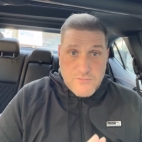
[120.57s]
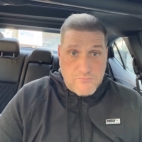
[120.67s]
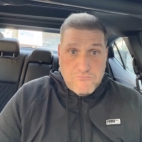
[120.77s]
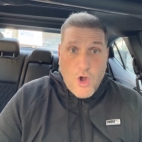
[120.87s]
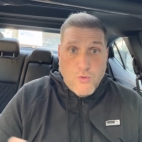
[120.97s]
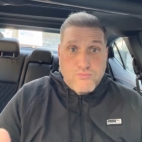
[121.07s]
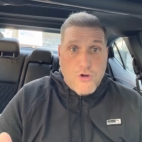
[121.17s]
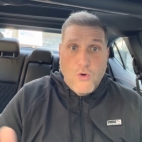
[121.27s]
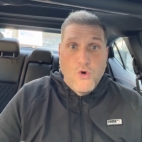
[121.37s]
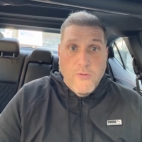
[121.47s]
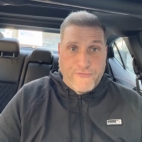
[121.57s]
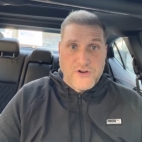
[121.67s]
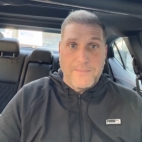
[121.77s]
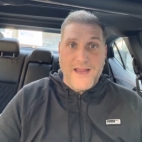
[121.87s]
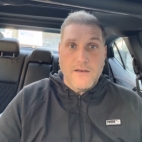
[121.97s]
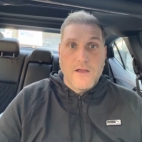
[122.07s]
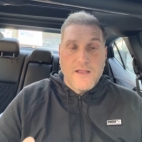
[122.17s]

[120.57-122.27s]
No room for debate.